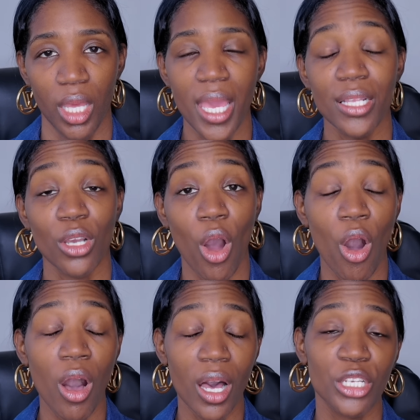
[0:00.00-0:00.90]
It's
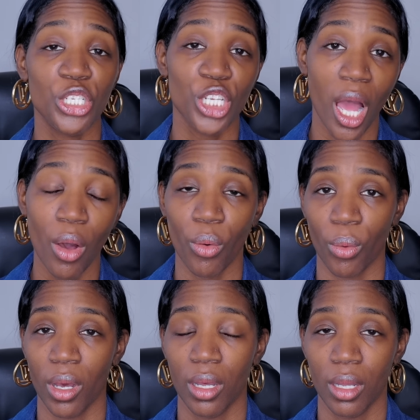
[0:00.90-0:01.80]
all a
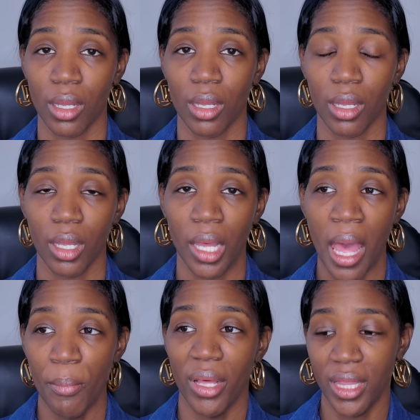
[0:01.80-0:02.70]
show.
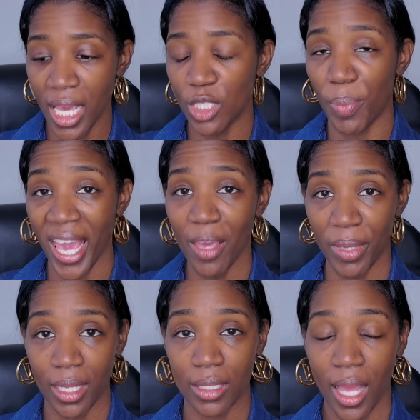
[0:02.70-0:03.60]
But these
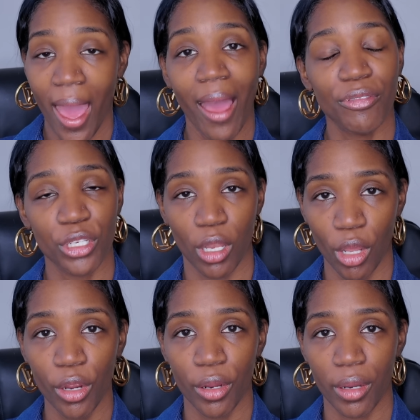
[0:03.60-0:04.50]
babies have to
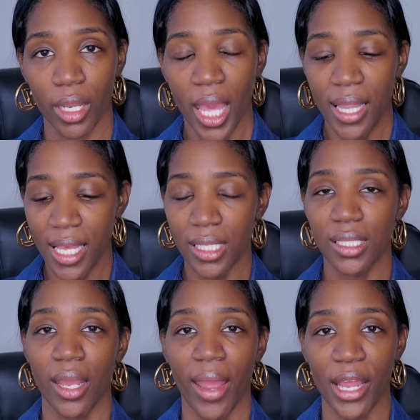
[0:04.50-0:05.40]
learn. This is
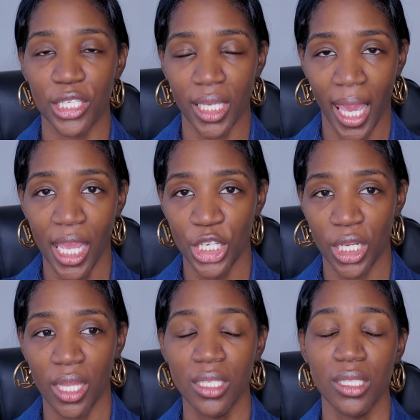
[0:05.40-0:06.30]
their
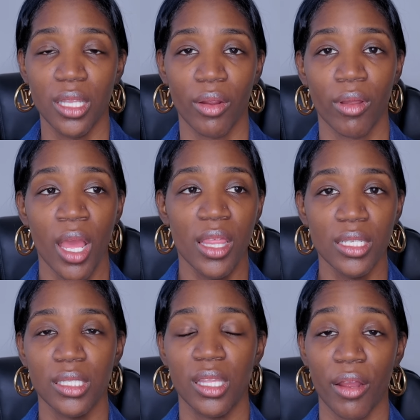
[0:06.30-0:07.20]
education. This is
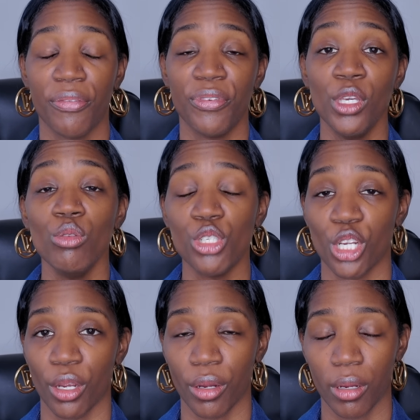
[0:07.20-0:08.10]
their
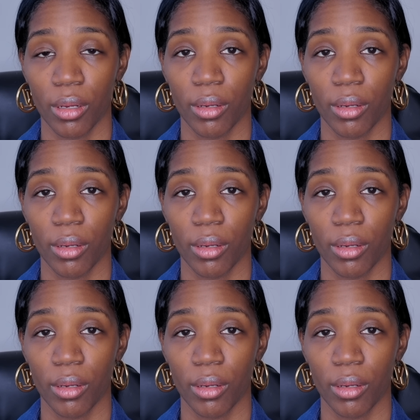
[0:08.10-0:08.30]
future.